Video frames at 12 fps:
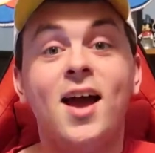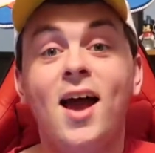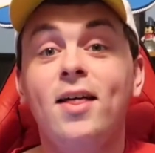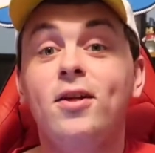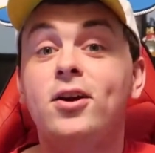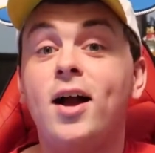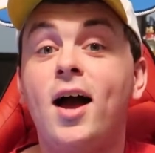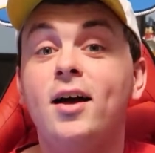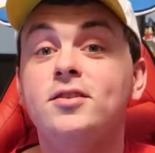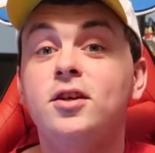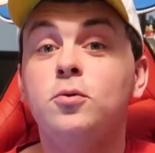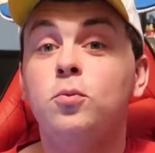Hey there
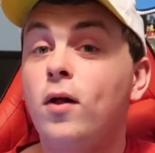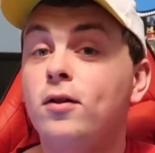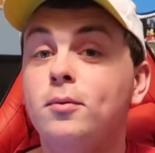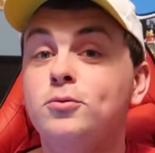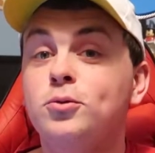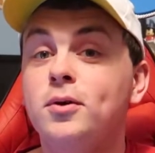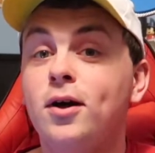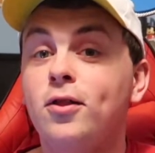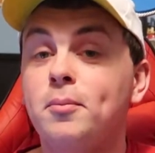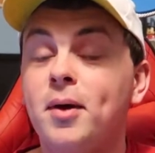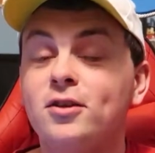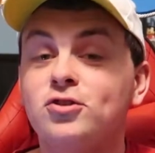guys, and welcome to another
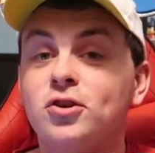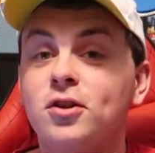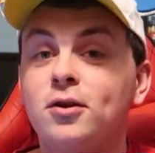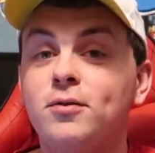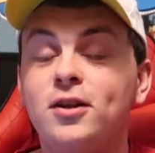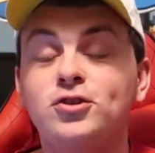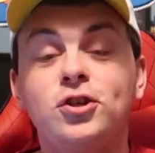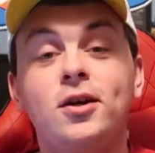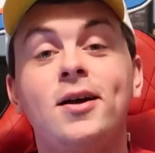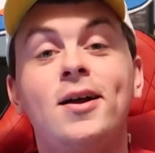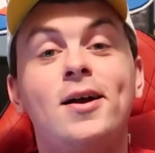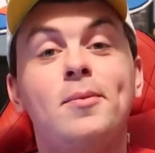magical adventure.
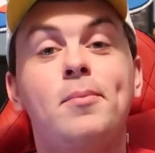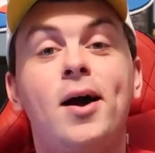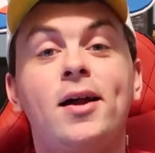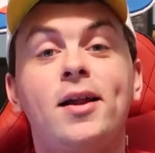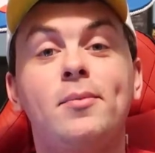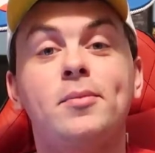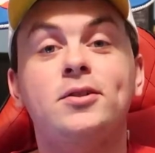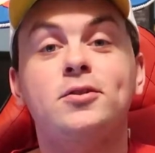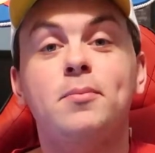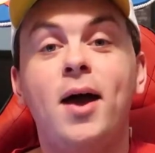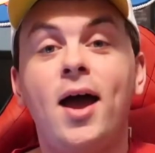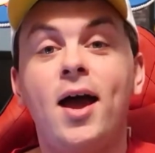My name is
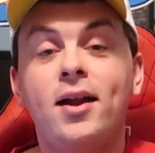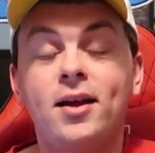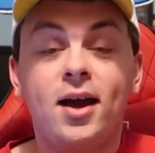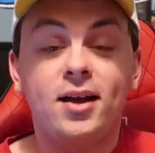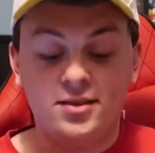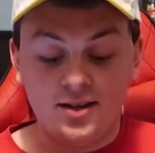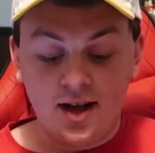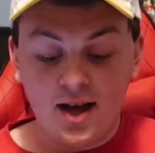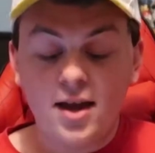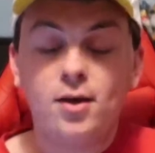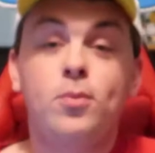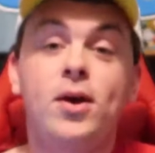Matt, and
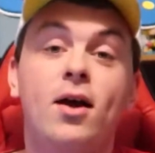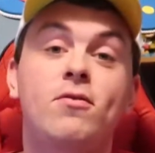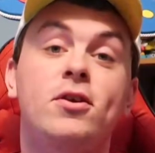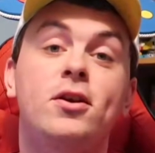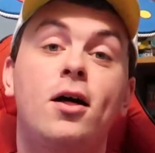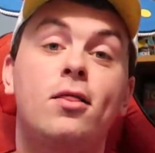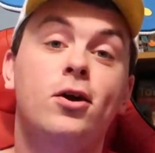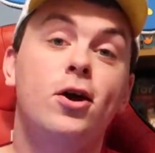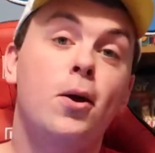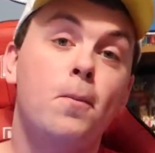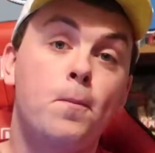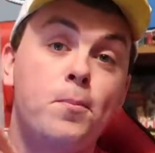today we have another
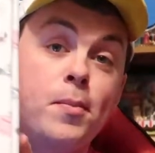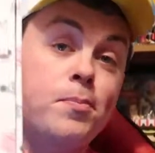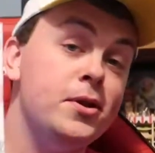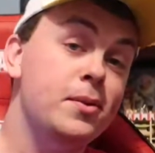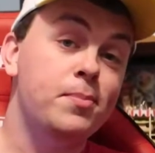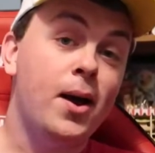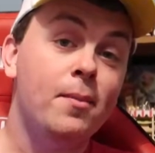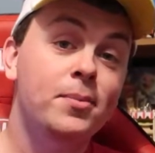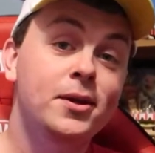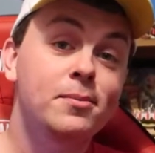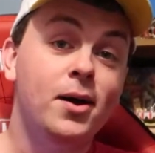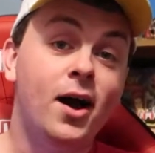Bibbidi
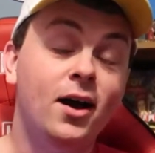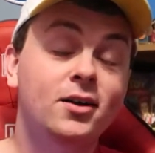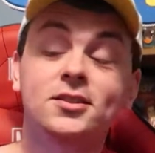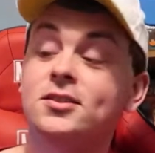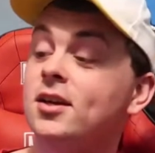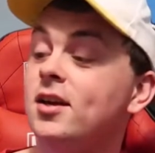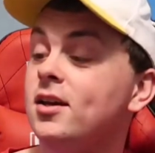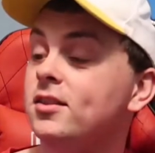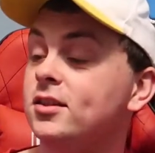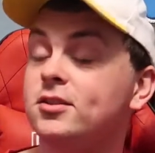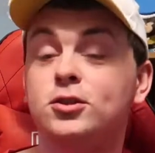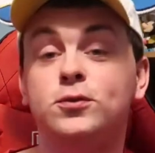Bobbidi Box.
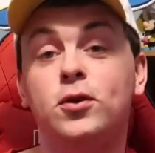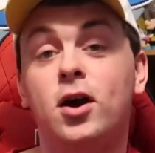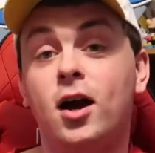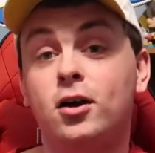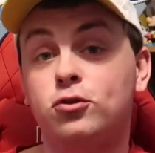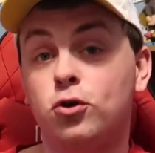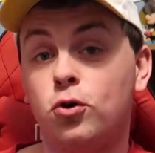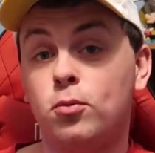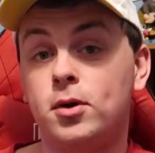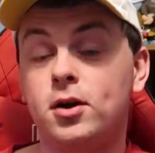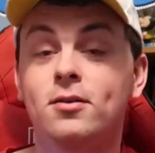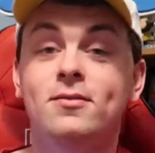This is for
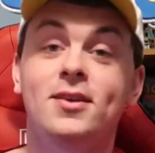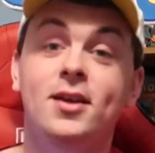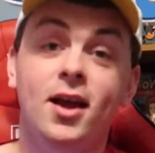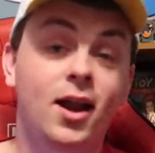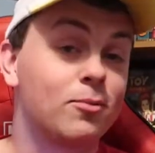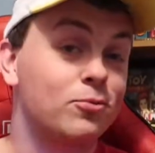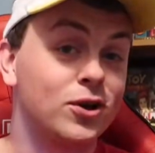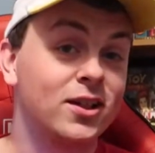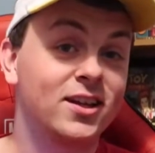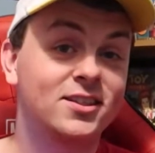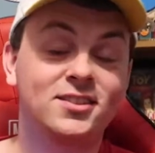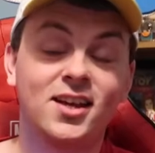October, and I'm really
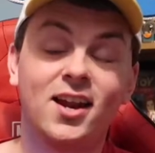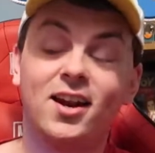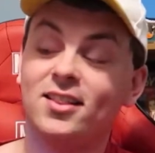excited.